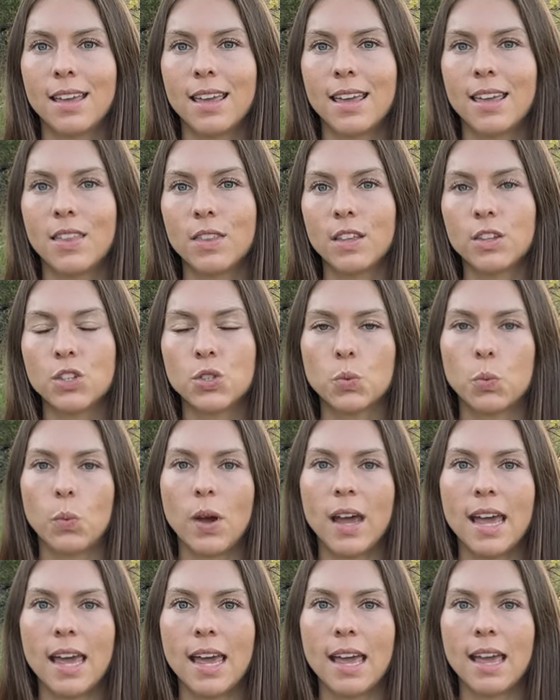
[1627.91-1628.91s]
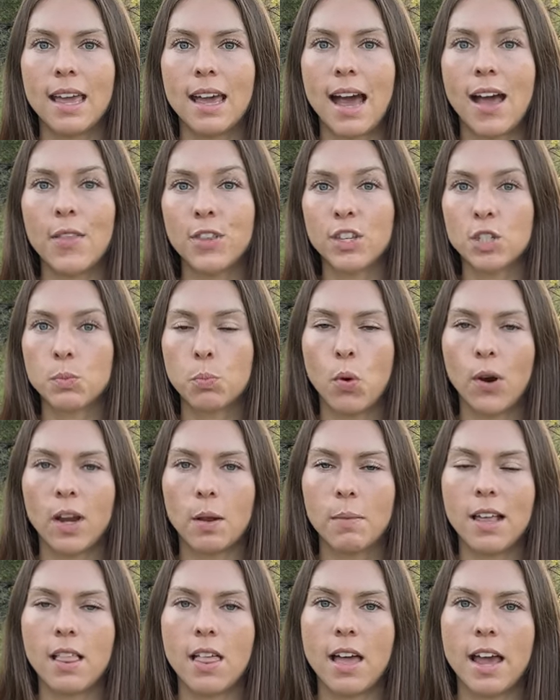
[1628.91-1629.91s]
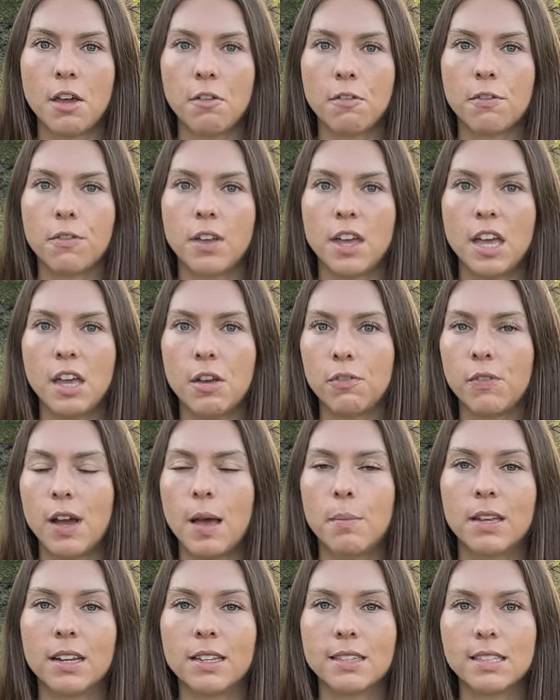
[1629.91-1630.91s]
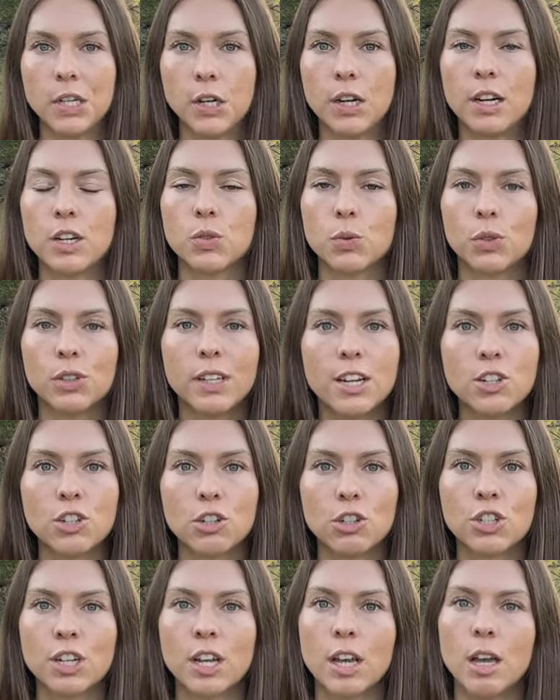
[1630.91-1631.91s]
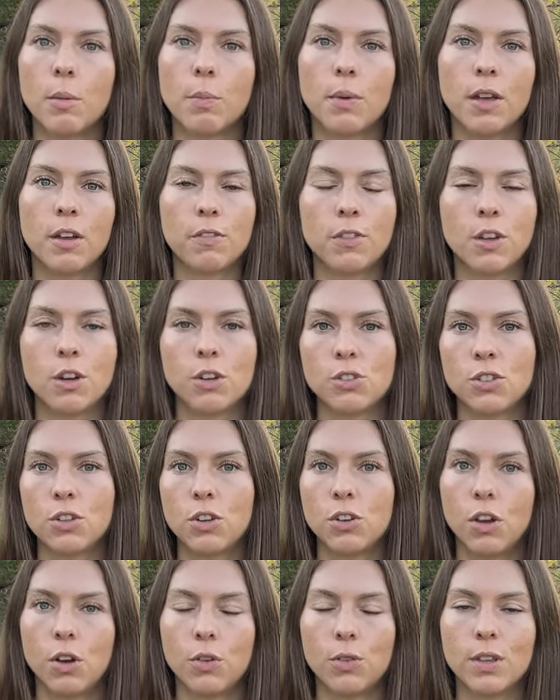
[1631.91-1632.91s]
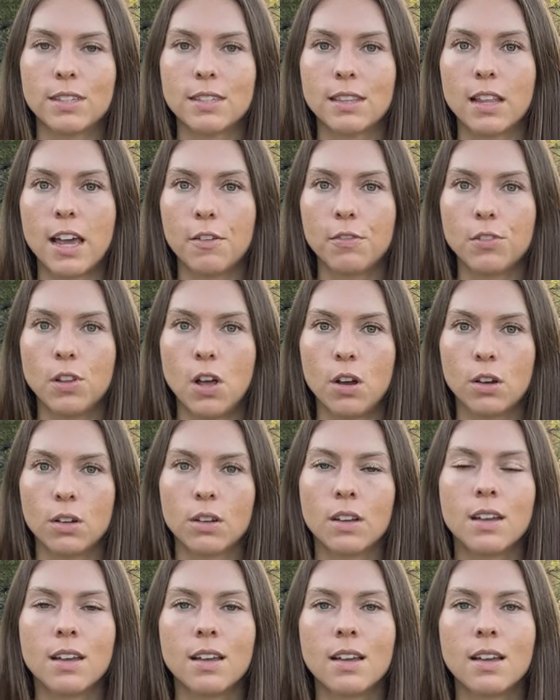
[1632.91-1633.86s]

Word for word: in this way at this point in my life if I'm in a serious relationship, if there's, you know, this lifelong